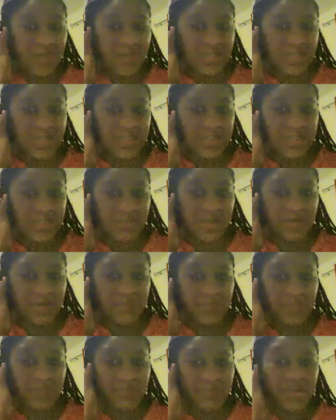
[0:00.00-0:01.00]
getting married, my
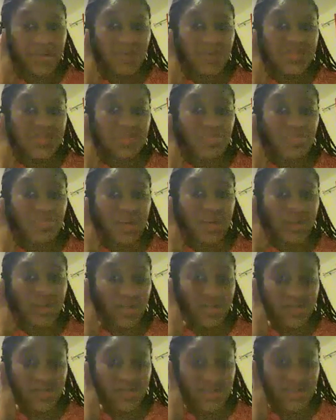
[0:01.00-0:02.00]
mother was
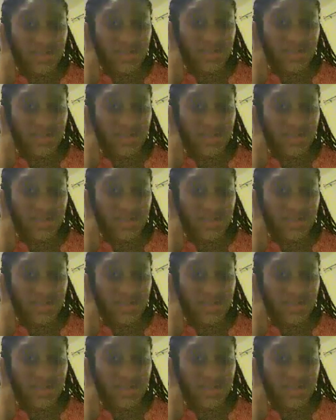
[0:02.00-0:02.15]
pregnant,